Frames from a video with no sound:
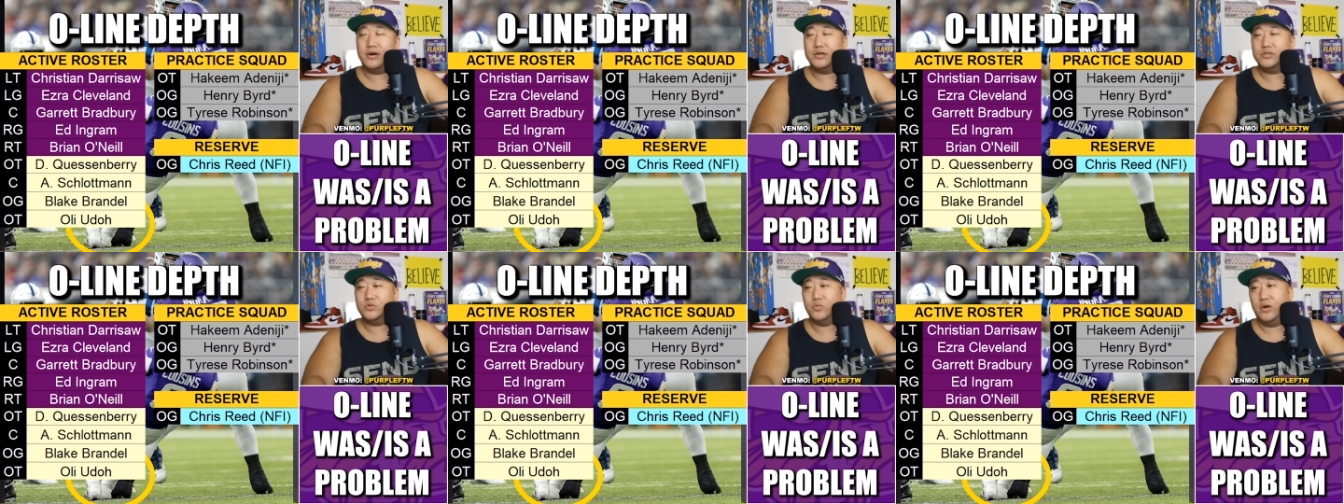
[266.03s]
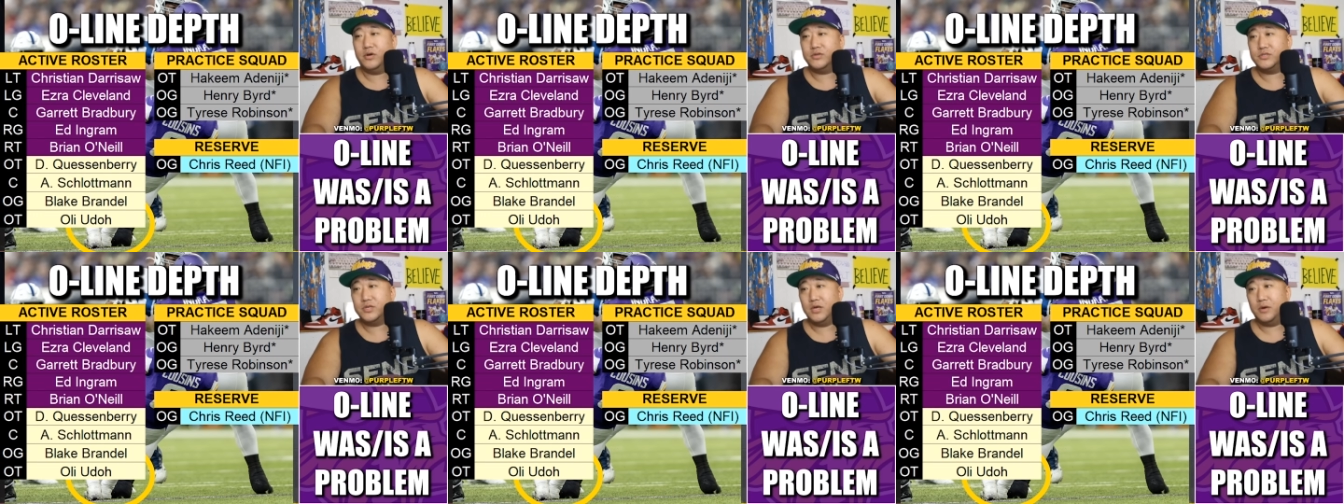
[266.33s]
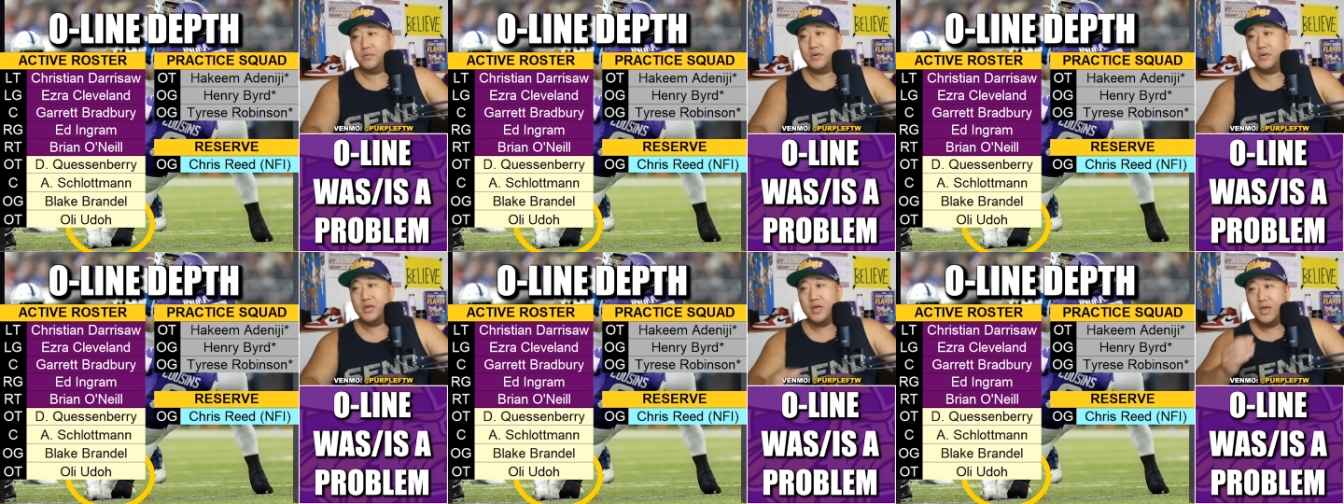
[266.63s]
there as well.
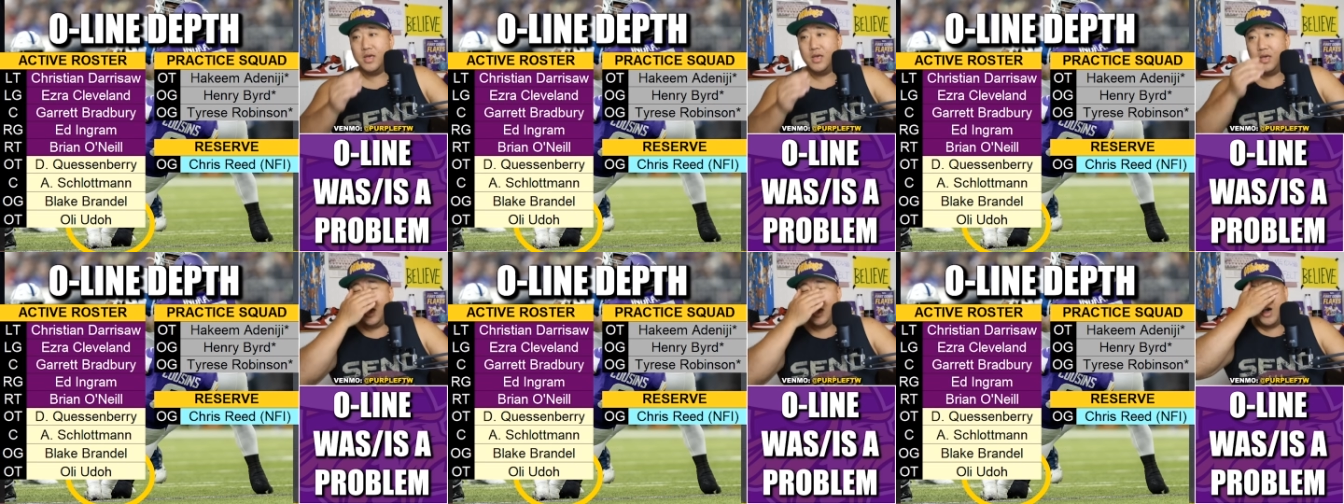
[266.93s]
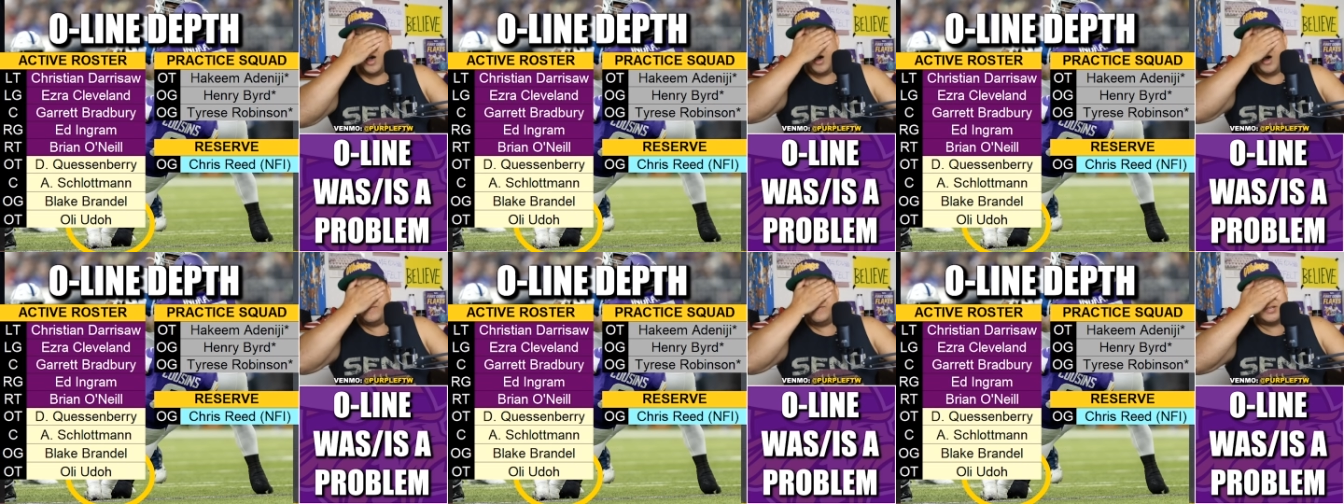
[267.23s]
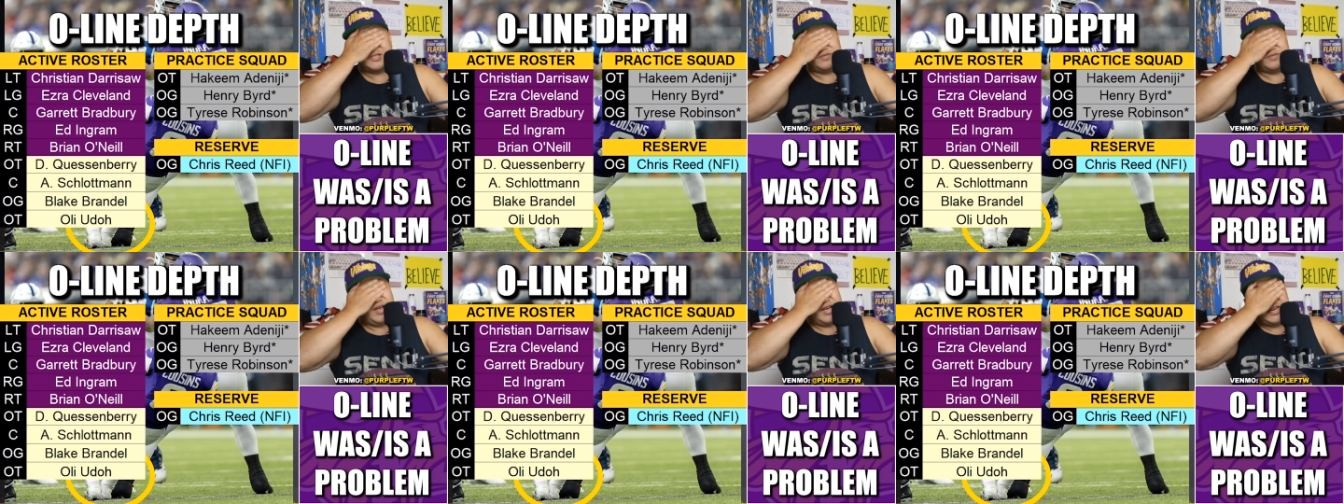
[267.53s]
So
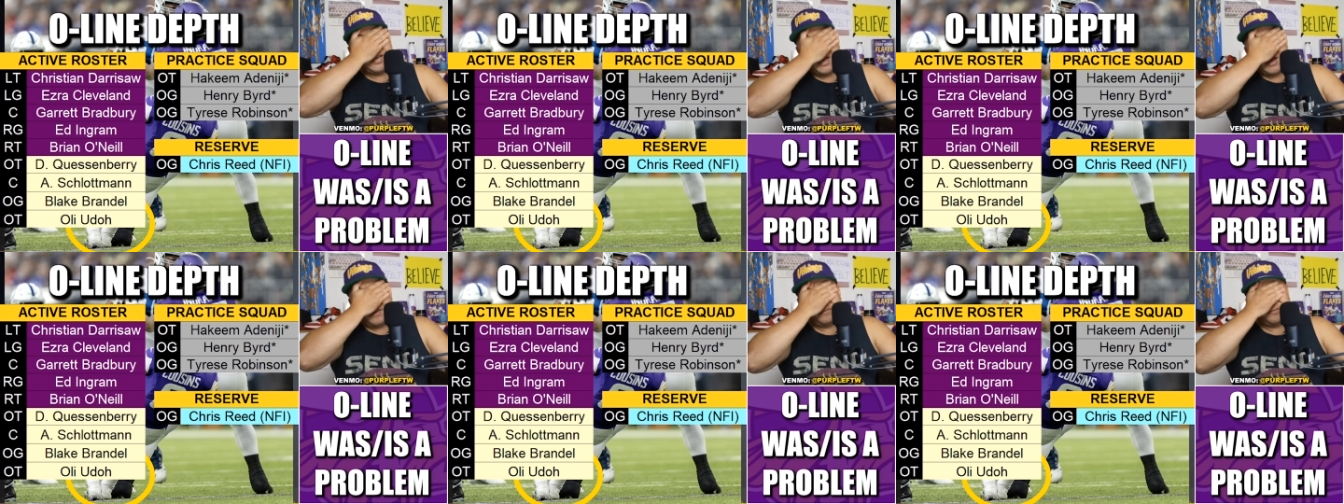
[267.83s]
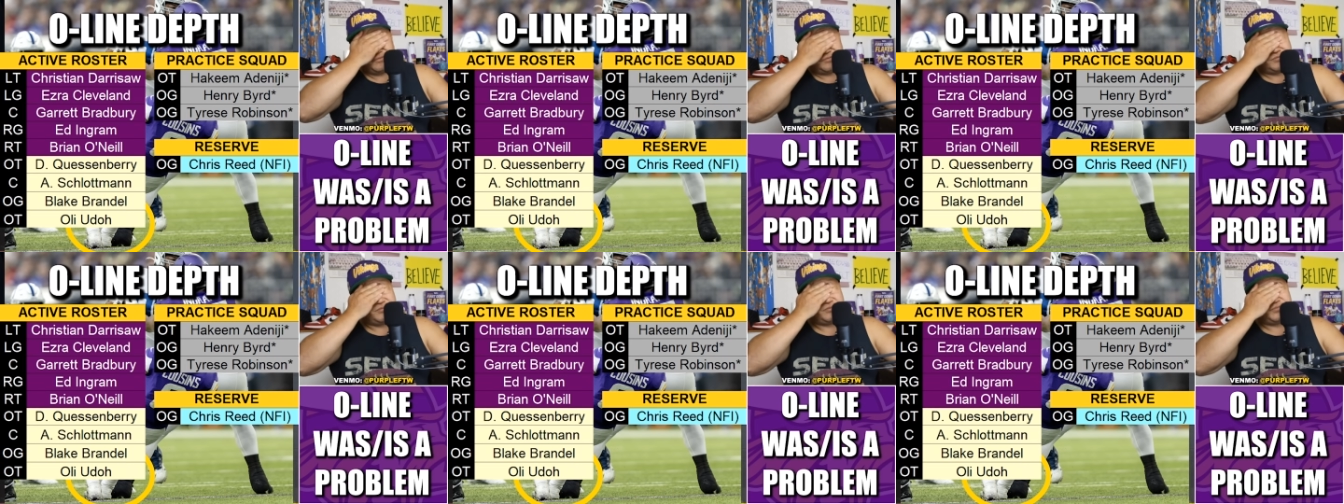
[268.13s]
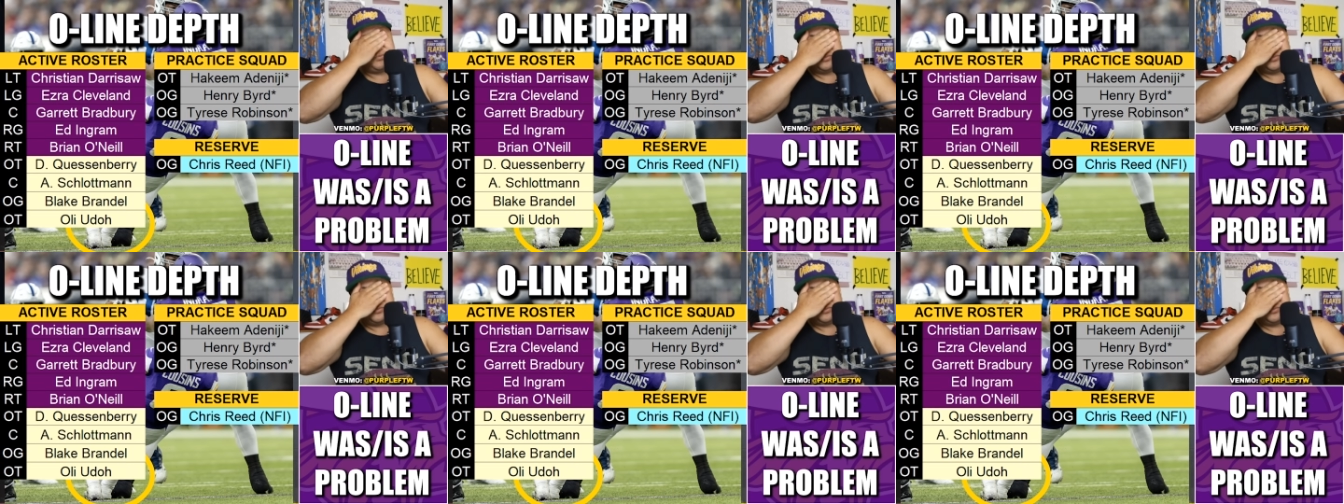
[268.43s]
offensive line depth.